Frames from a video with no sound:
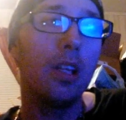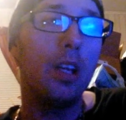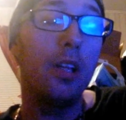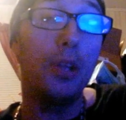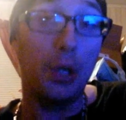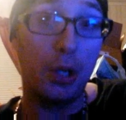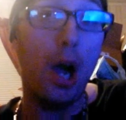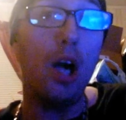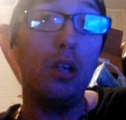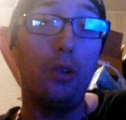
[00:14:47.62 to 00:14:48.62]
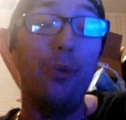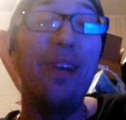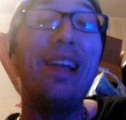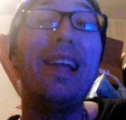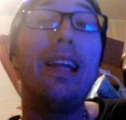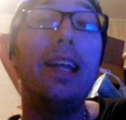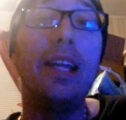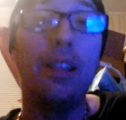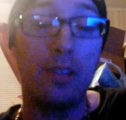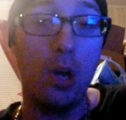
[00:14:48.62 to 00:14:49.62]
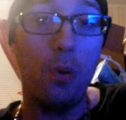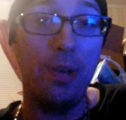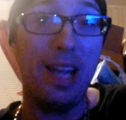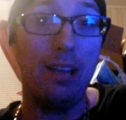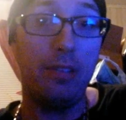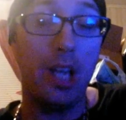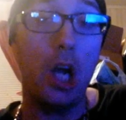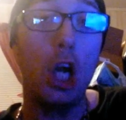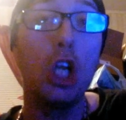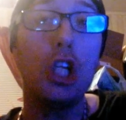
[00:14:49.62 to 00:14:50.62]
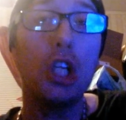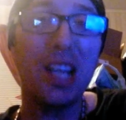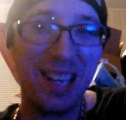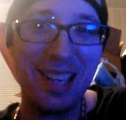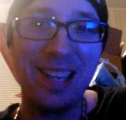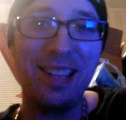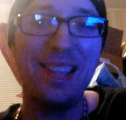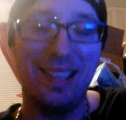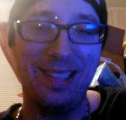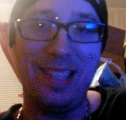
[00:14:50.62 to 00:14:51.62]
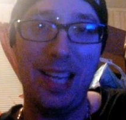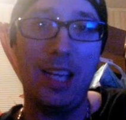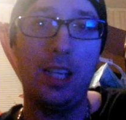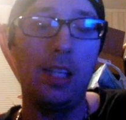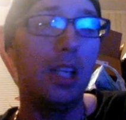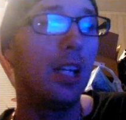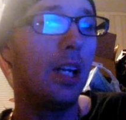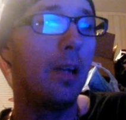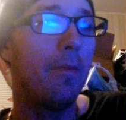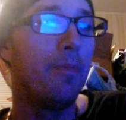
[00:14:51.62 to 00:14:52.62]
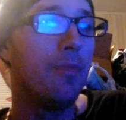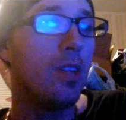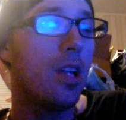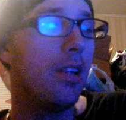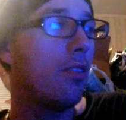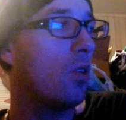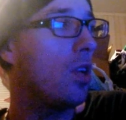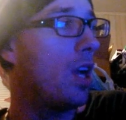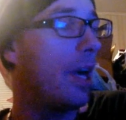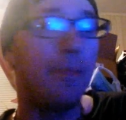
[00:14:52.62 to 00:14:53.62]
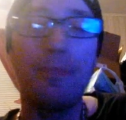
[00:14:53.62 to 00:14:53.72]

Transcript: The gauntlet is going downtown Chinatown. So yeah.